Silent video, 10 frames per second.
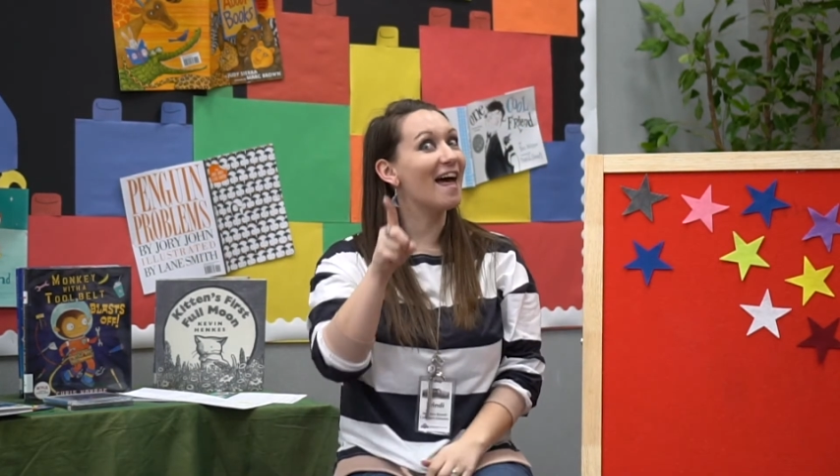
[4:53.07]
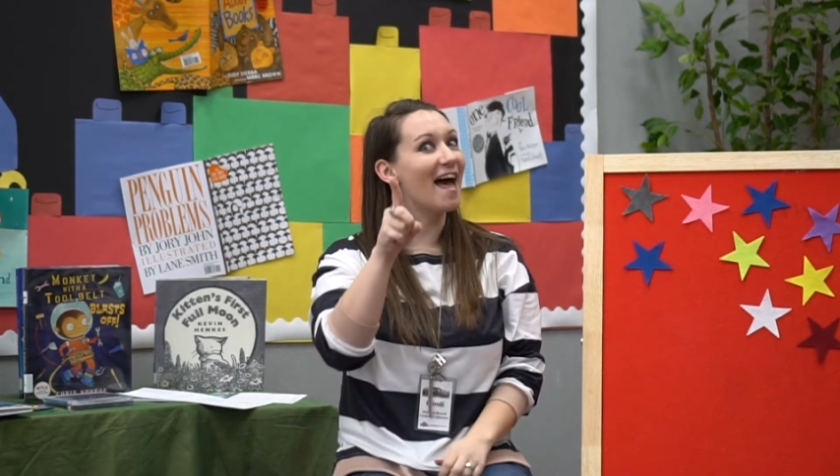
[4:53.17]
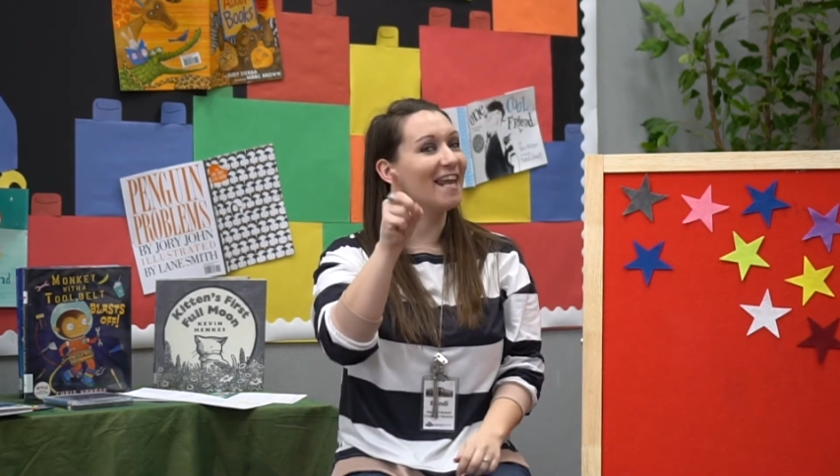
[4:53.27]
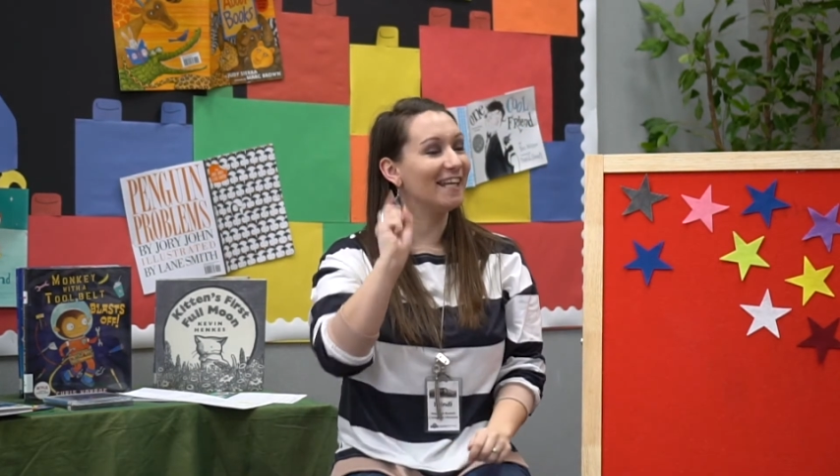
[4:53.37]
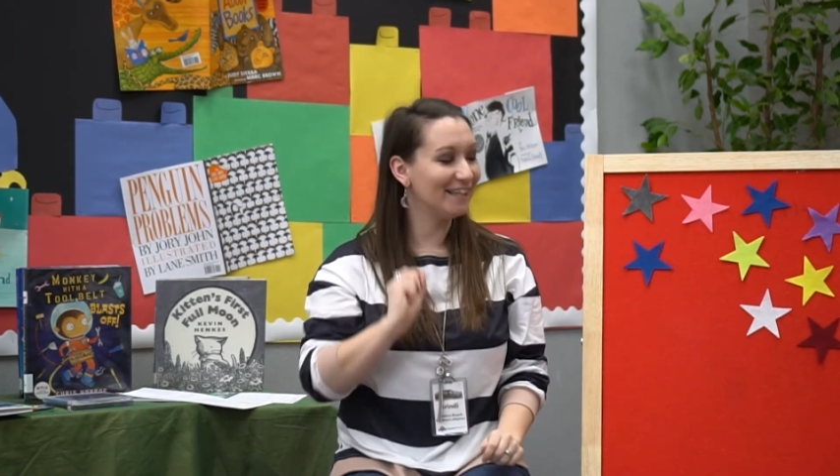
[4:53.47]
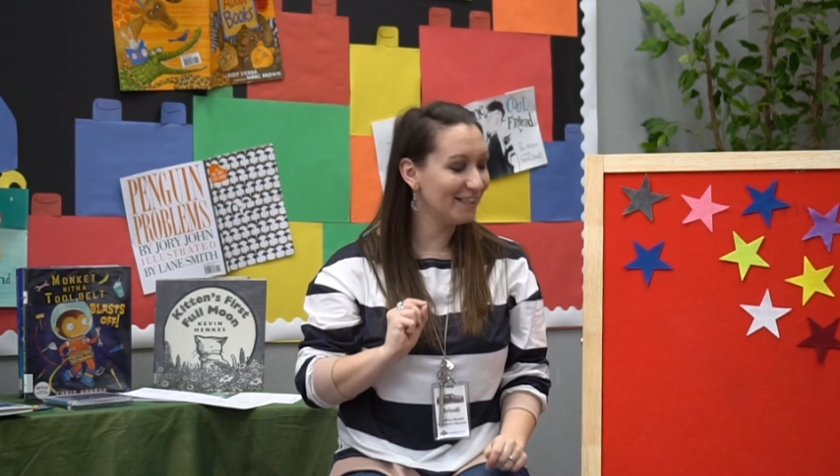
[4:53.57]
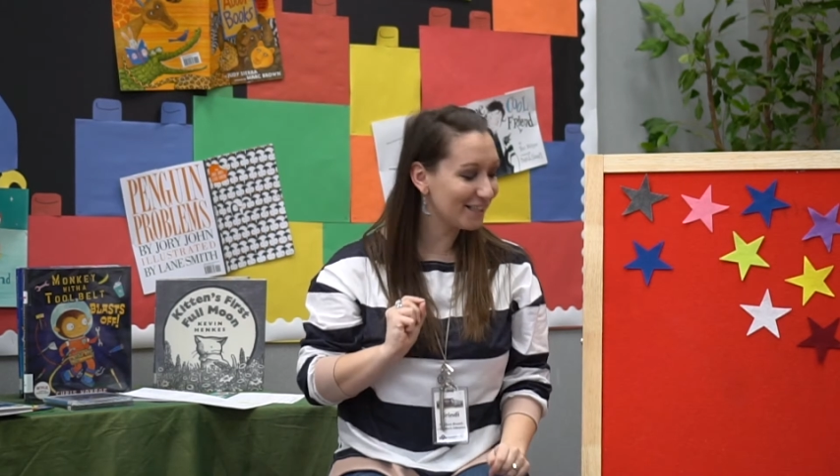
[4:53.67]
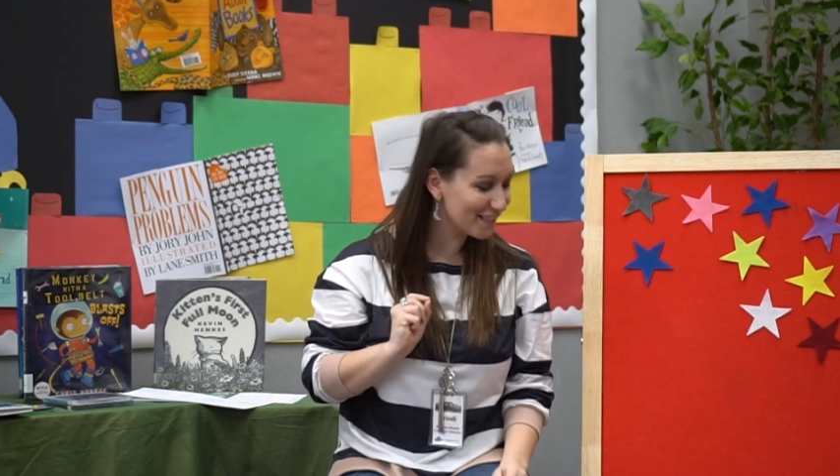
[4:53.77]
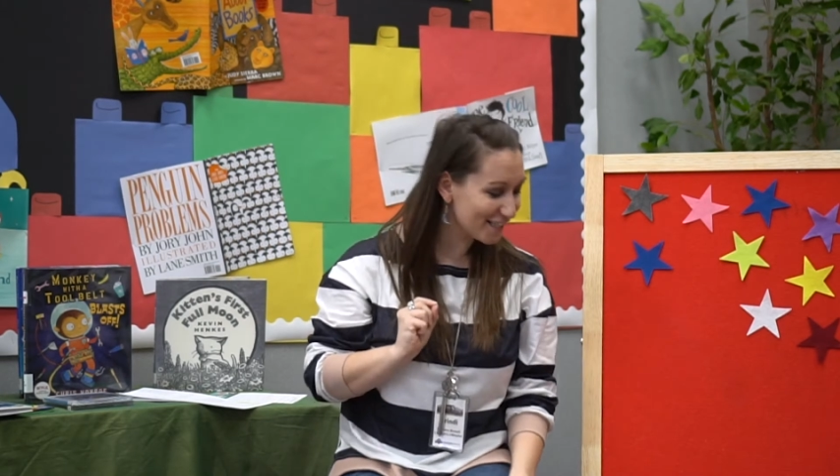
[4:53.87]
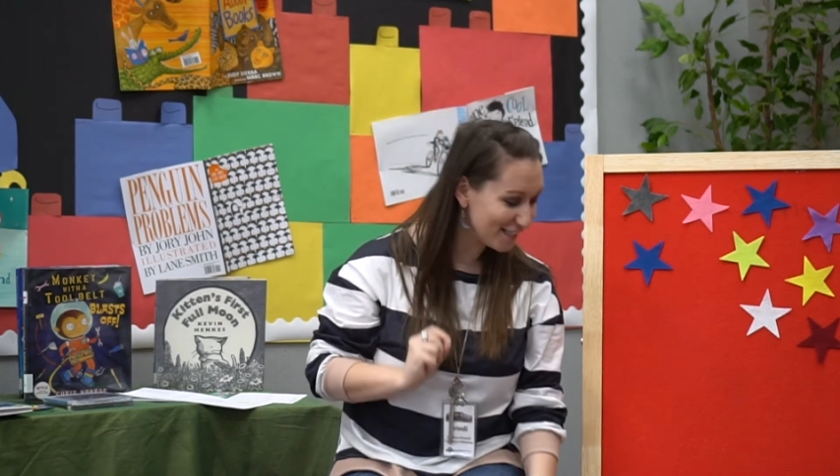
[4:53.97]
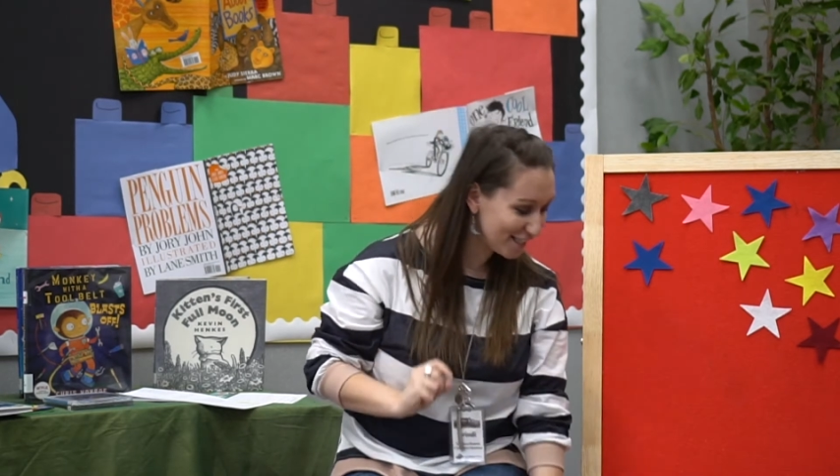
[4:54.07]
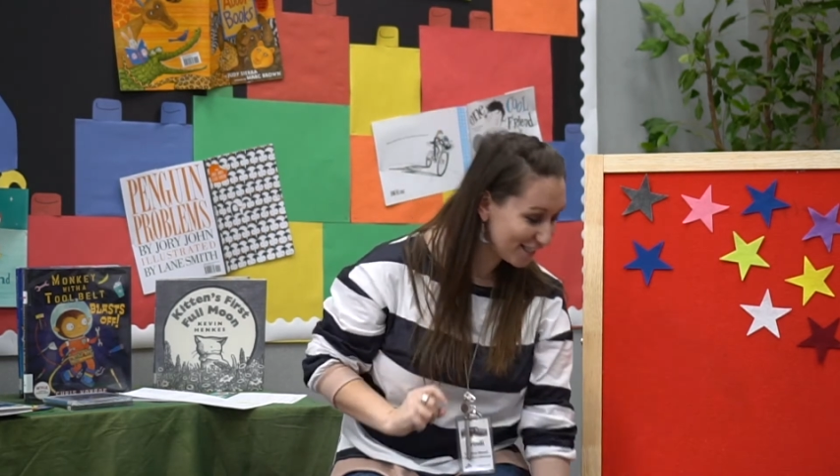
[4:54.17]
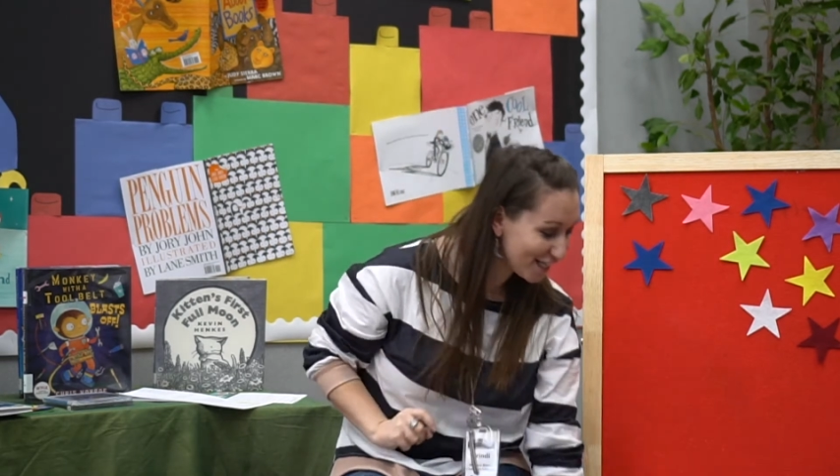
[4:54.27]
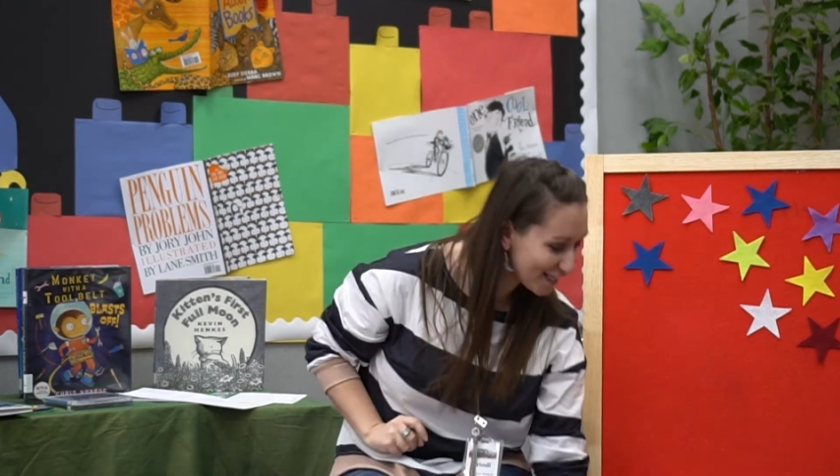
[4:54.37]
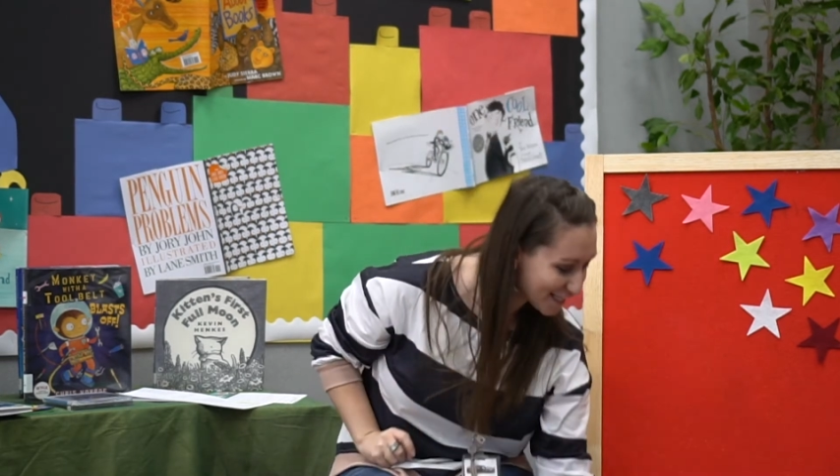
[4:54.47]
that it looks
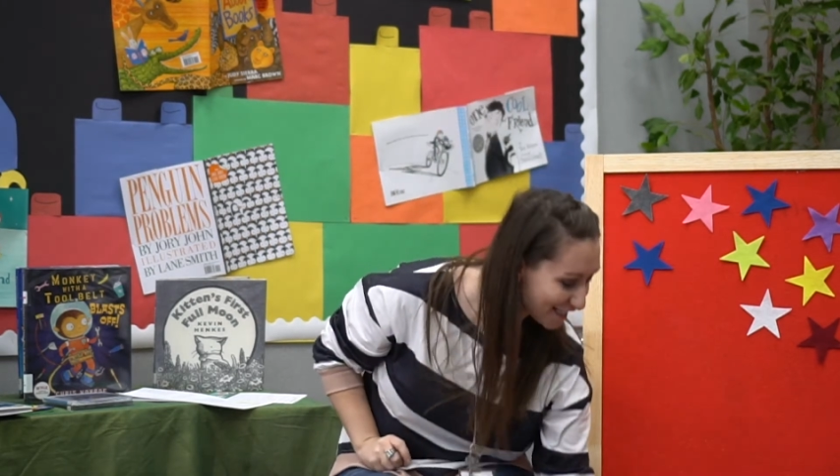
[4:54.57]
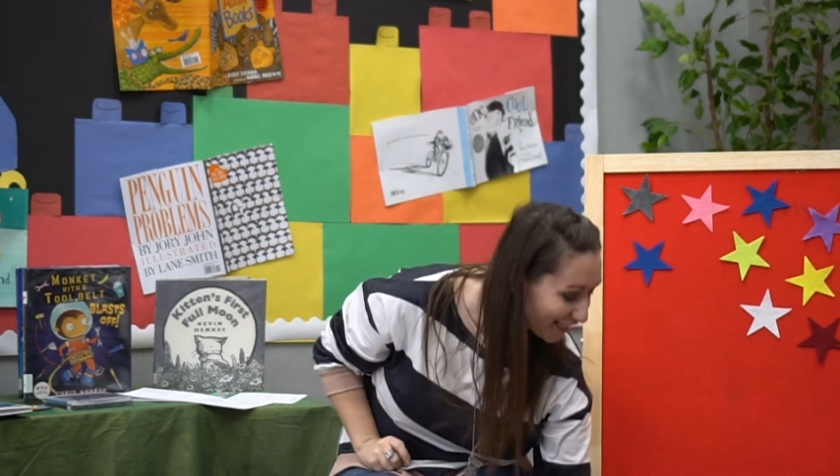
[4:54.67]
just